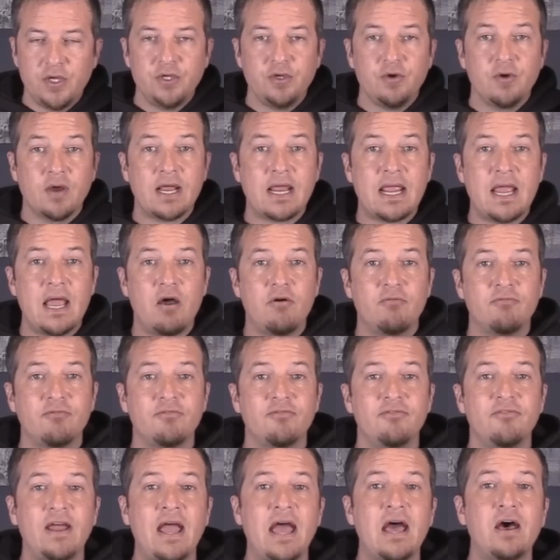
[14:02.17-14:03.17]
Your account
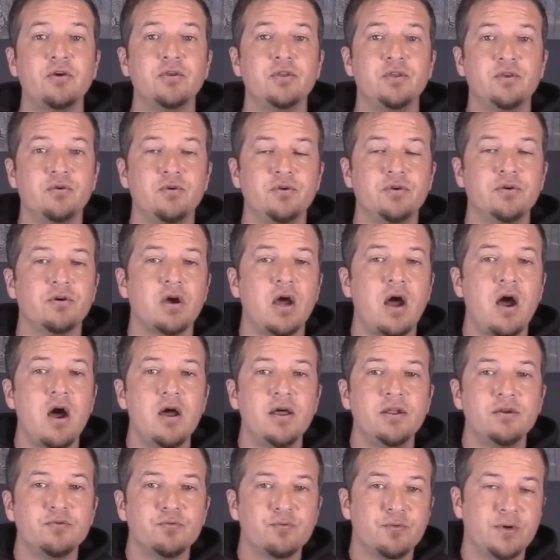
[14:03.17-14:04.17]
value, your
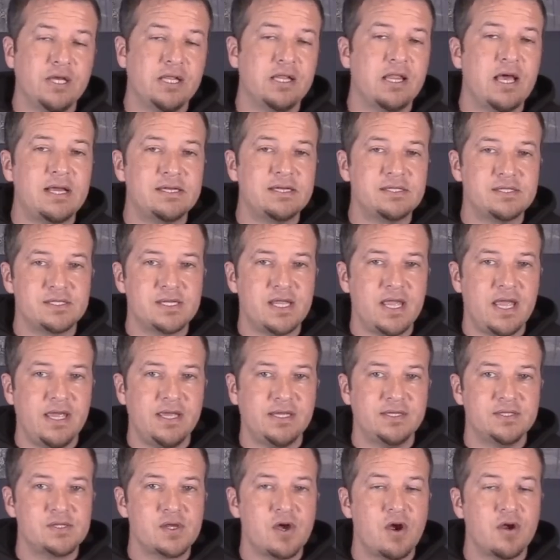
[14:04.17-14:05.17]
unrealized
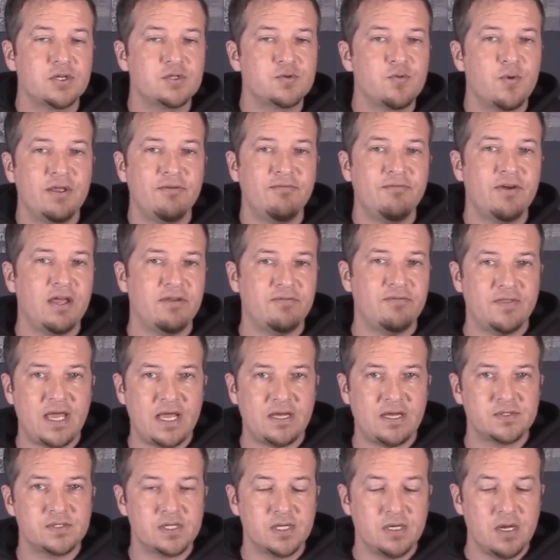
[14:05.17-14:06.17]
gains are
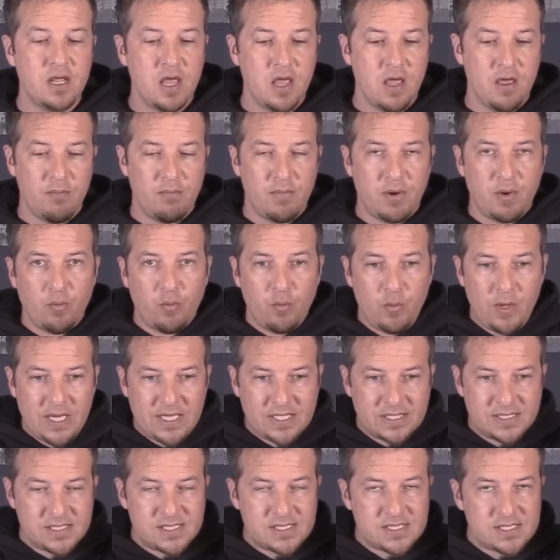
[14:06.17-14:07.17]
25,000, but we
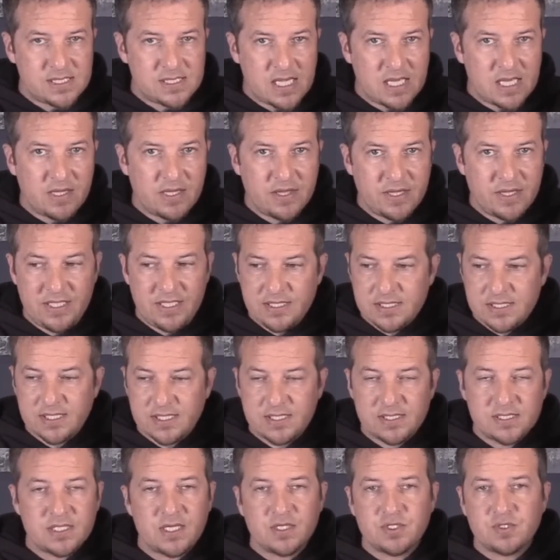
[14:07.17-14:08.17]
can sell these
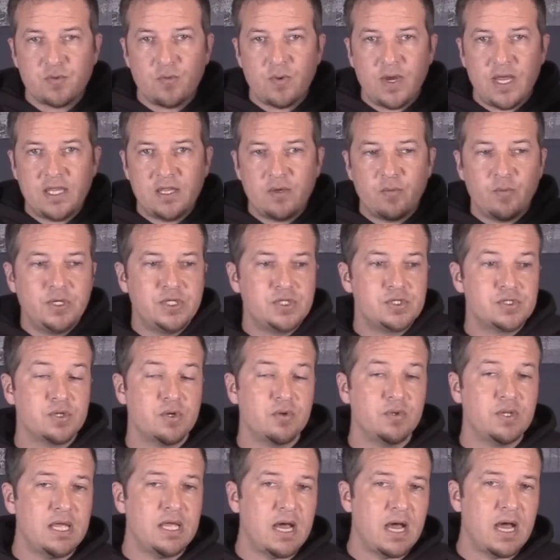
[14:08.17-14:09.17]
in such a way that we
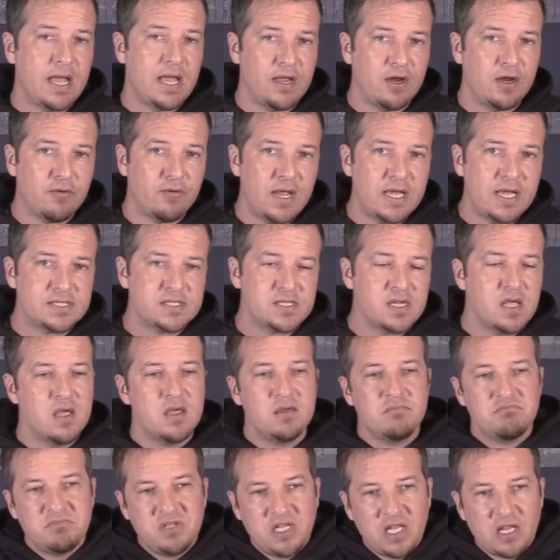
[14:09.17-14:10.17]
show the IRS
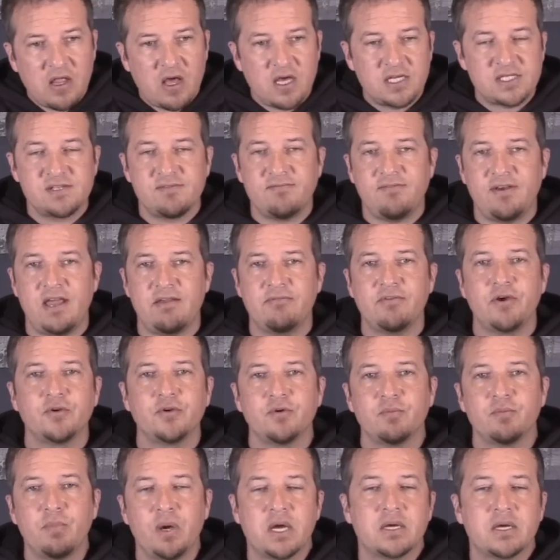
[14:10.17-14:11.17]
you lost
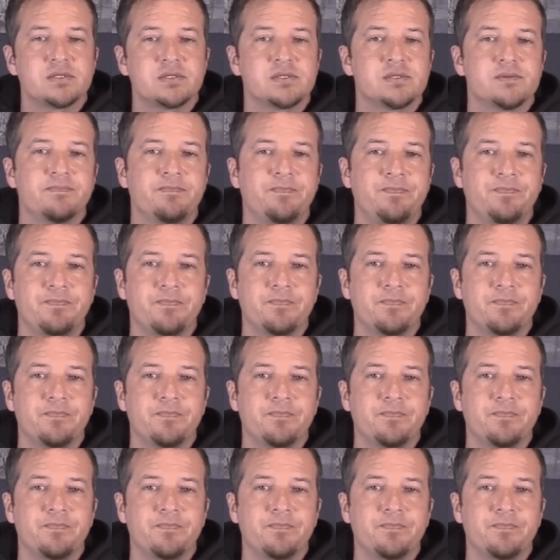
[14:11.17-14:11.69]
500 bucks.